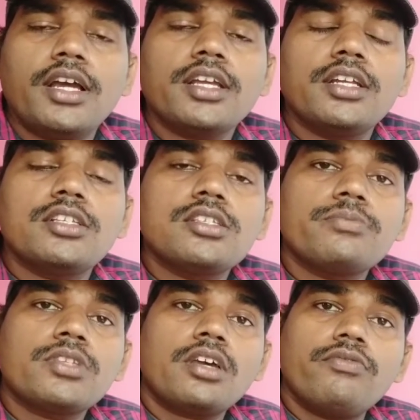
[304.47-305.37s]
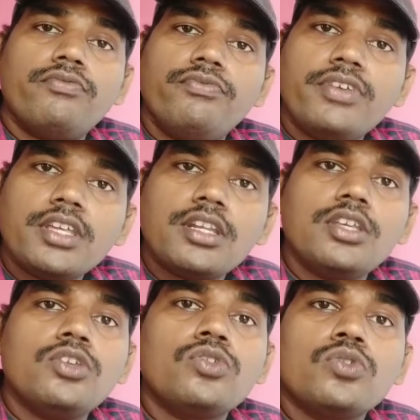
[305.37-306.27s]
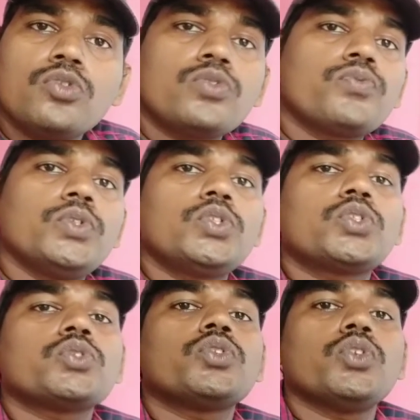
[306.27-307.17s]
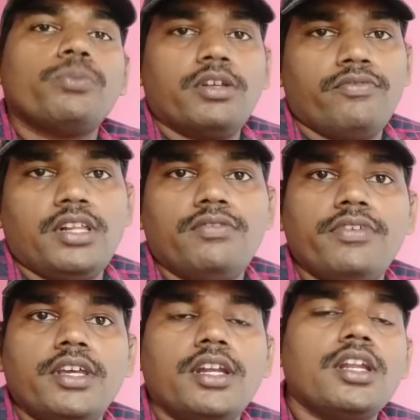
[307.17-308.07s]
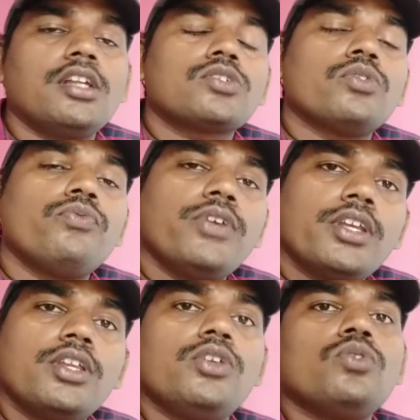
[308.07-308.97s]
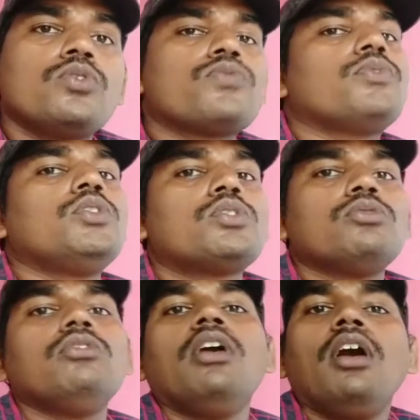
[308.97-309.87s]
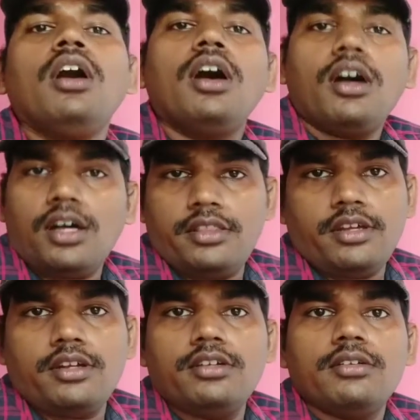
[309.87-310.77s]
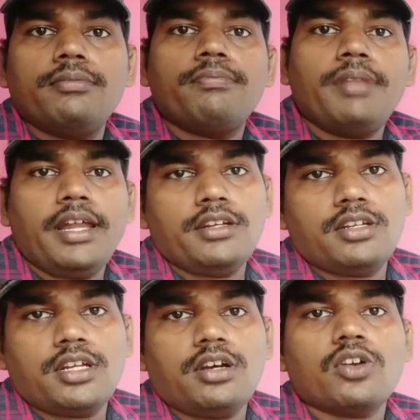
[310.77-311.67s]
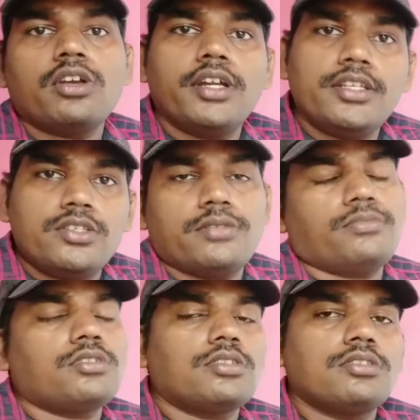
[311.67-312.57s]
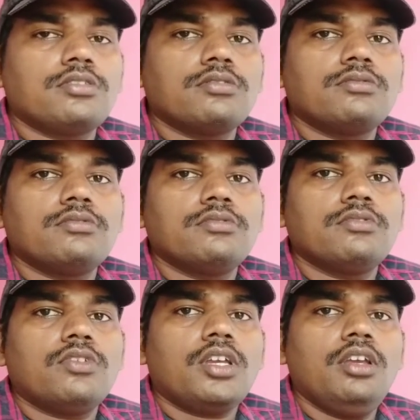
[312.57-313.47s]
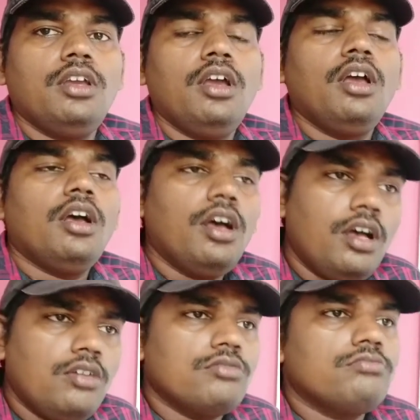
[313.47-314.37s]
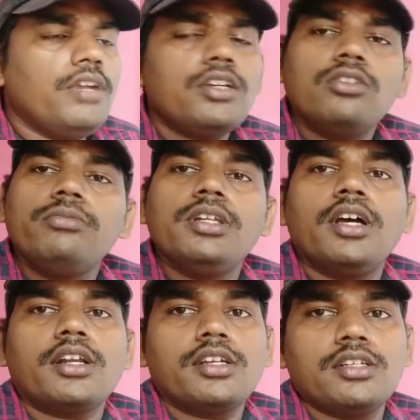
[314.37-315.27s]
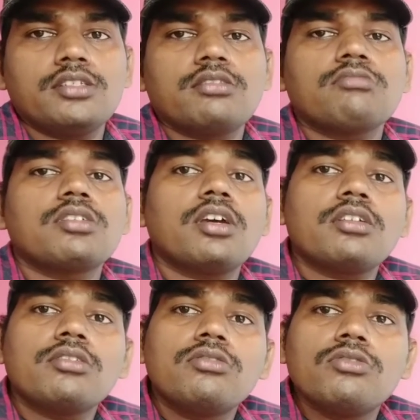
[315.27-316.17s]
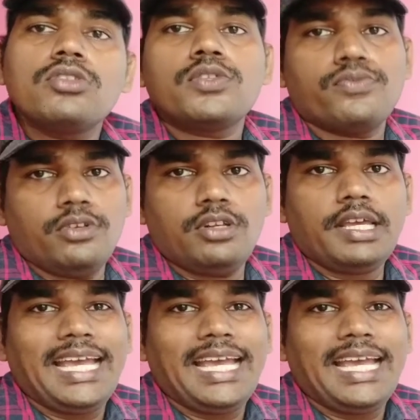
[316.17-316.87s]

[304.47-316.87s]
organisms are very useful to human welfare and also very useful to other plant organisms. Okay, how microbial organisms are useful